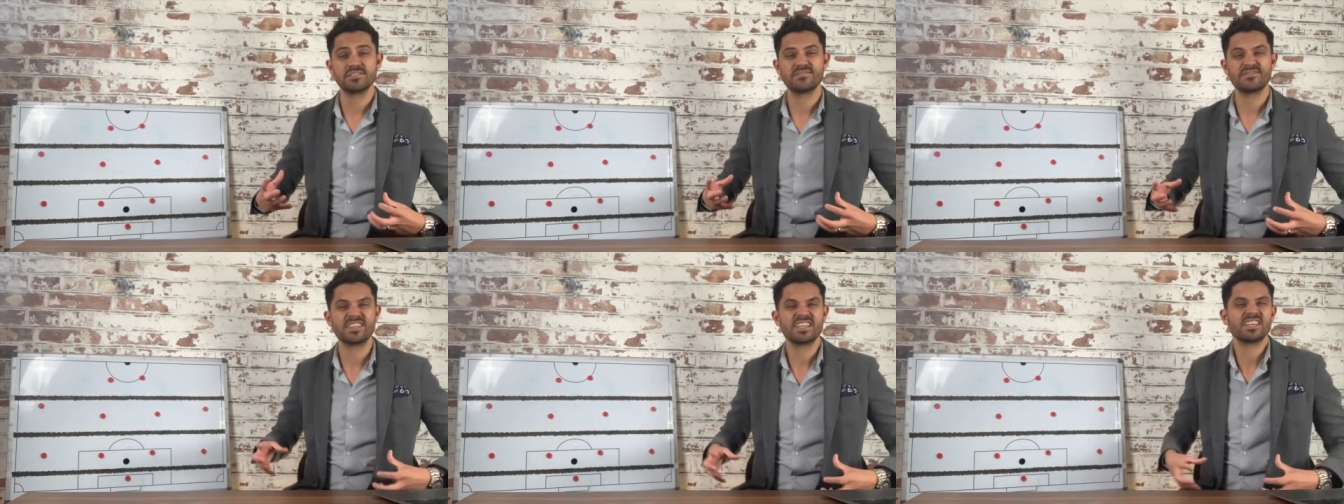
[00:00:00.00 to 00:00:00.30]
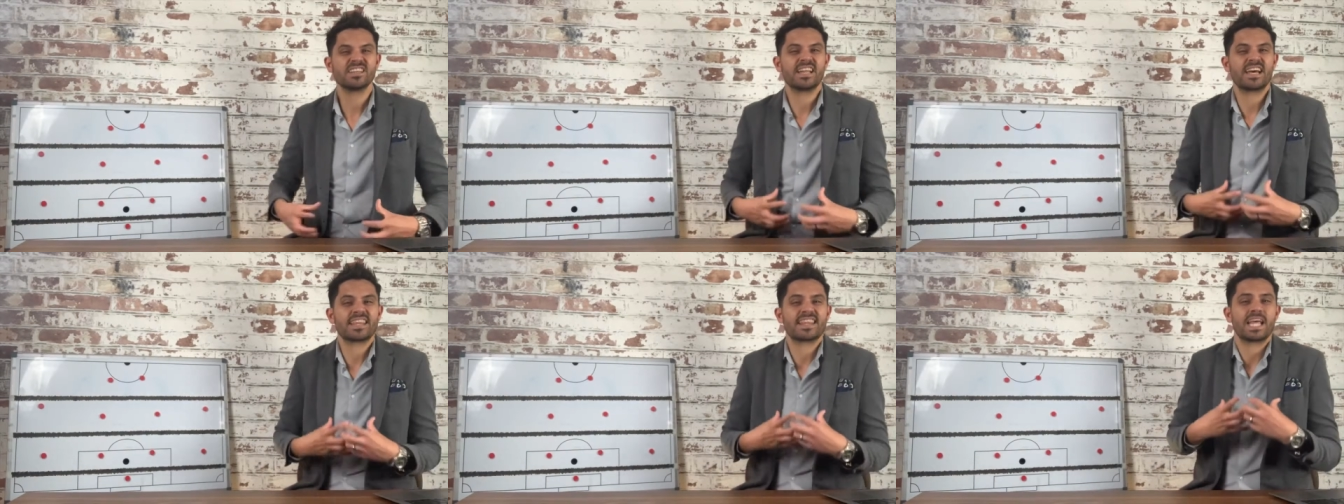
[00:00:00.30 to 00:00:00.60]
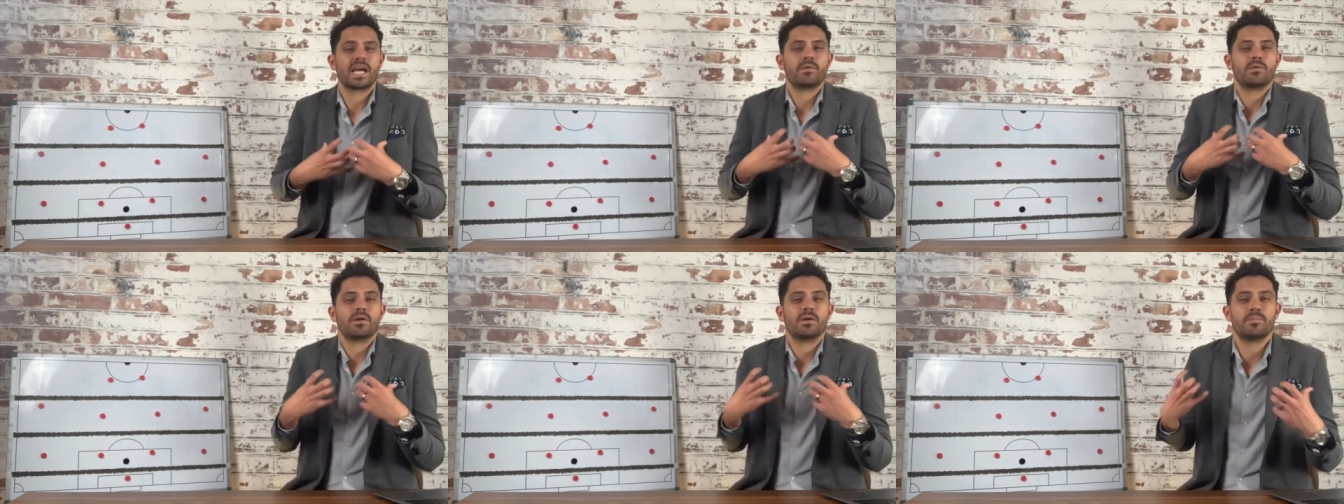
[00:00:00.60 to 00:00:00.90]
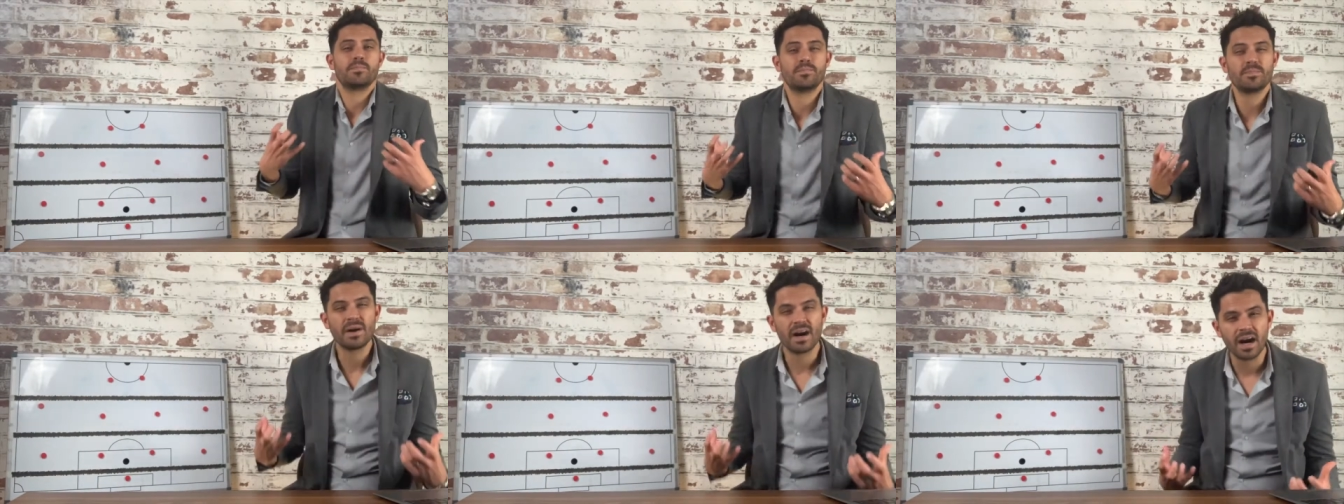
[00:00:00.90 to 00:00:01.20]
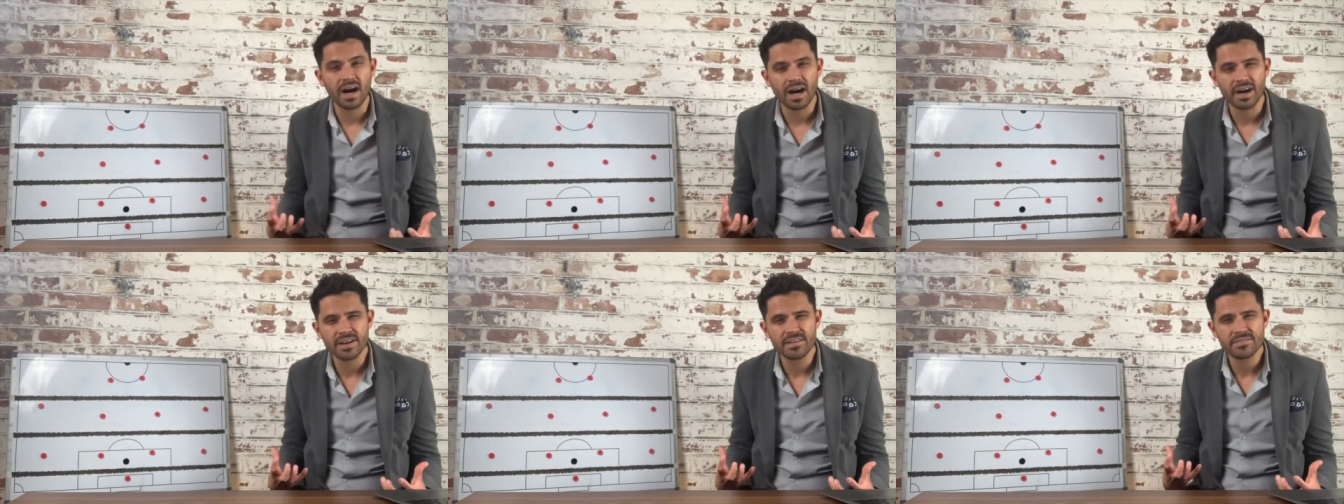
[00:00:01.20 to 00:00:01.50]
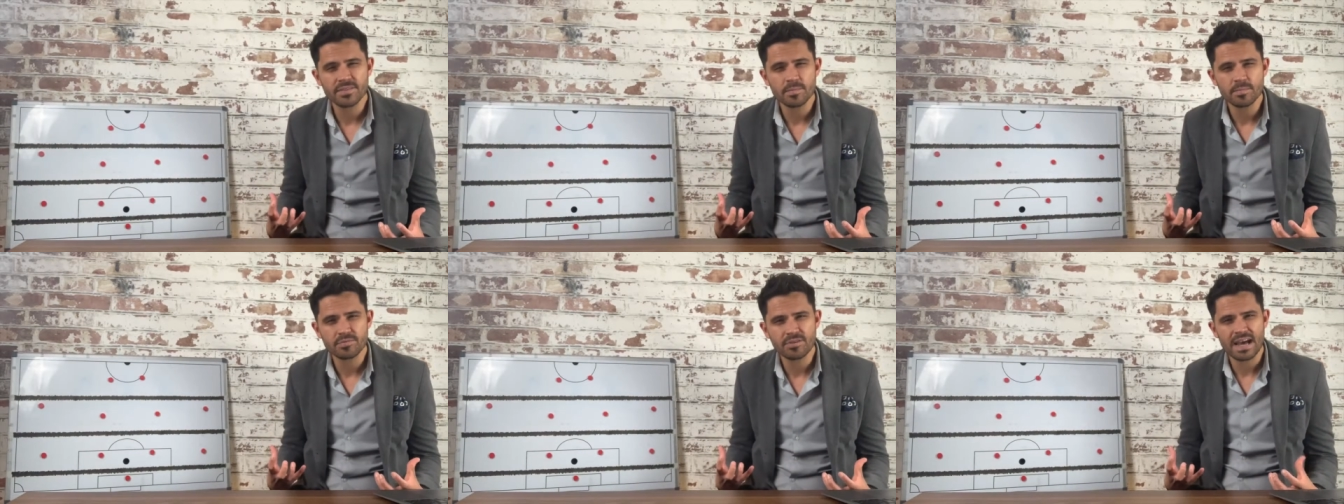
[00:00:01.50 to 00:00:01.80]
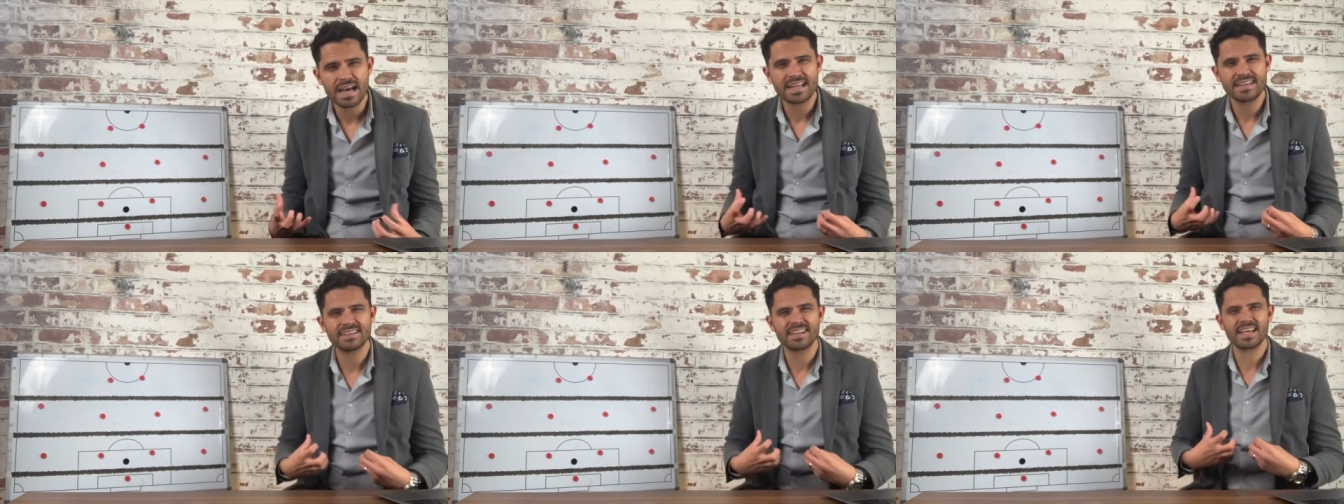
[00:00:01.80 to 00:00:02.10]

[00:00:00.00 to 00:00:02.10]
feel like they were a part of the brand,